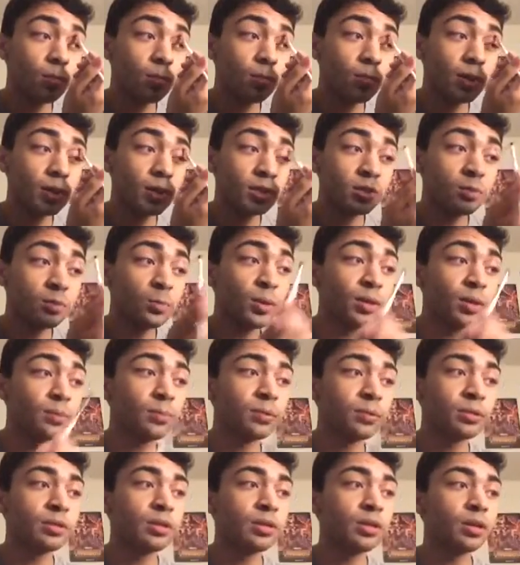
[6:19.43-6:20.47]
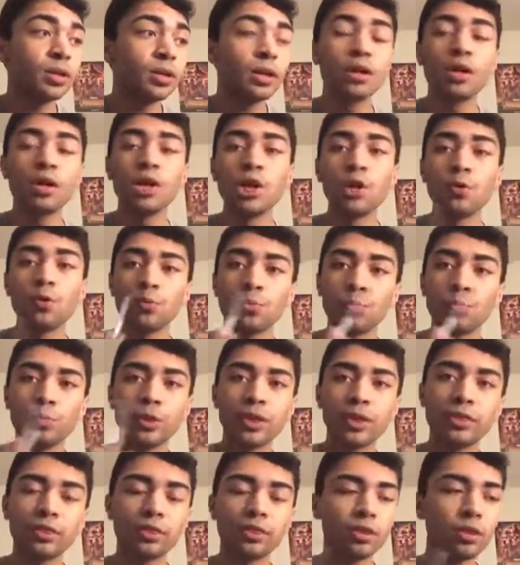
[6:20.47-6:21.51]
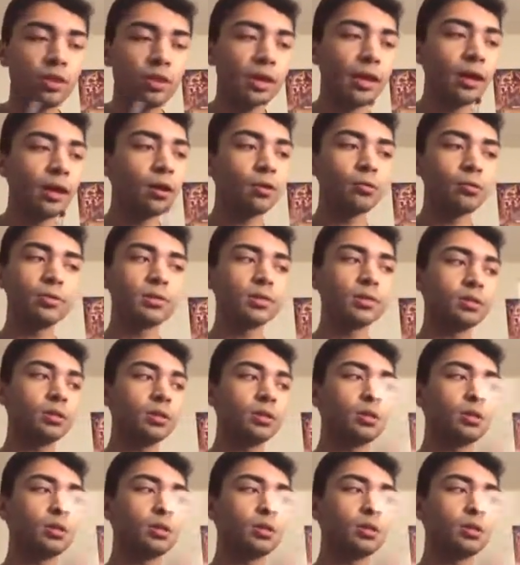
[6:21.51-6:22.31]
best pigmented without